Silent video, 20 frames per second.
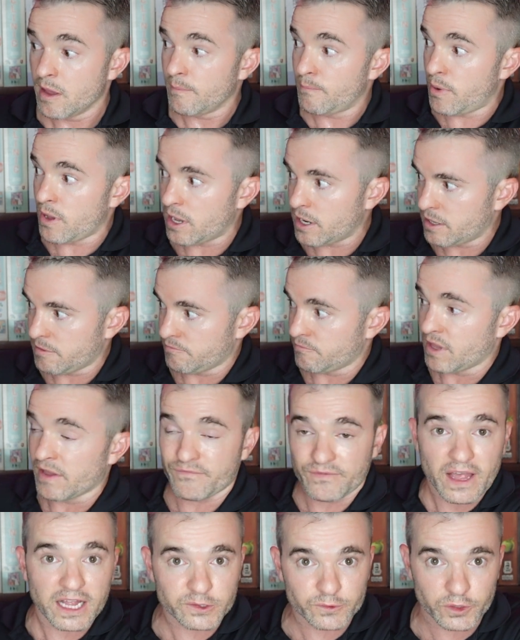But
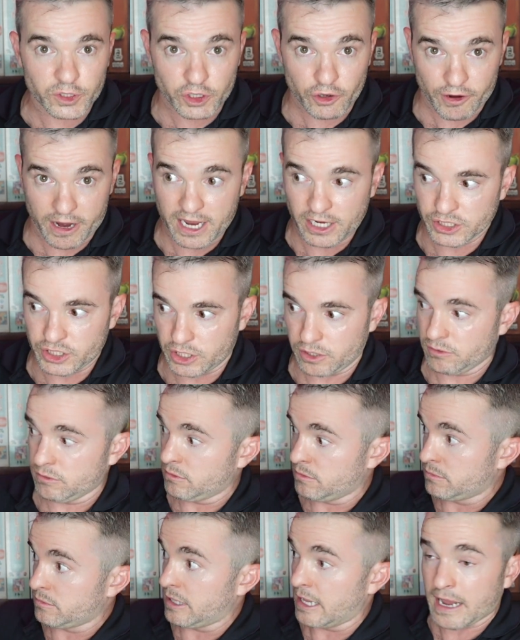if that's what you're into,
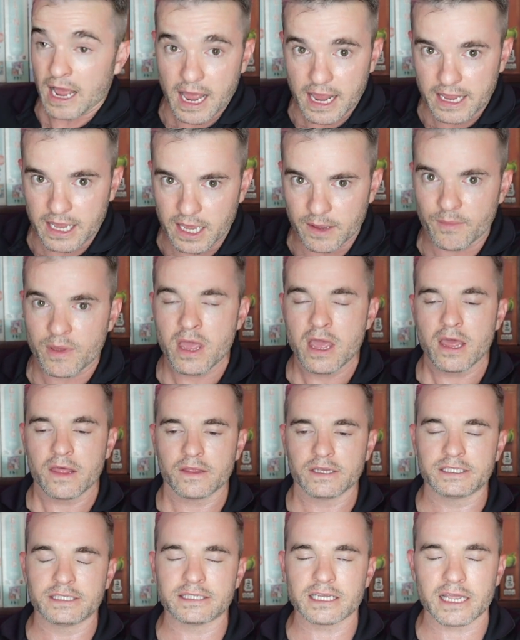like I am,
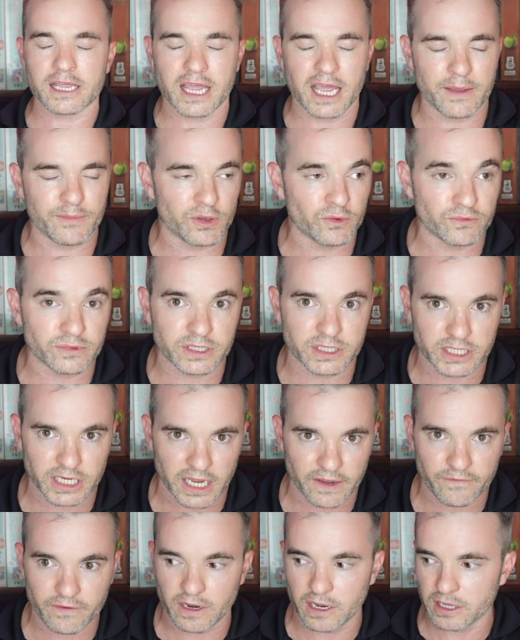this is a game you
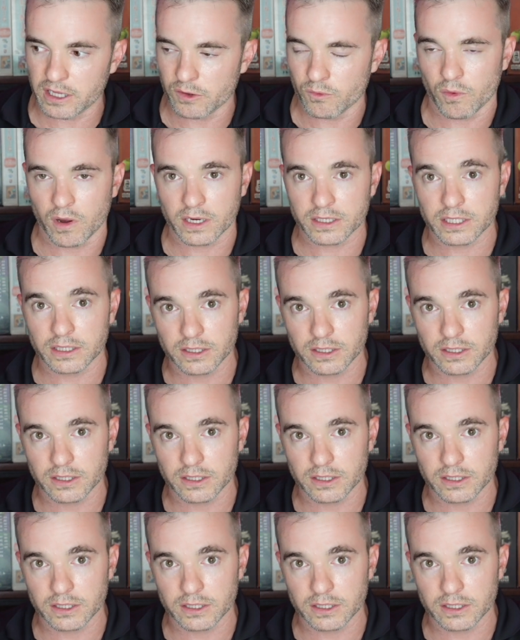definitely want to